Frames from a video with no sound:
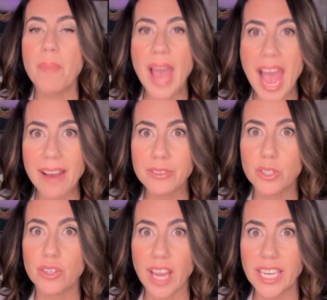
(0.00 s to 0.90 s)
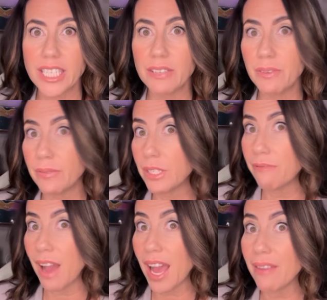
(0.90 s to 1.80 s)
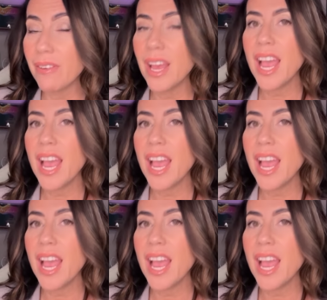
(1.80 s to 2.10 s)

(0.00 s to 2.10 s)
after 1955,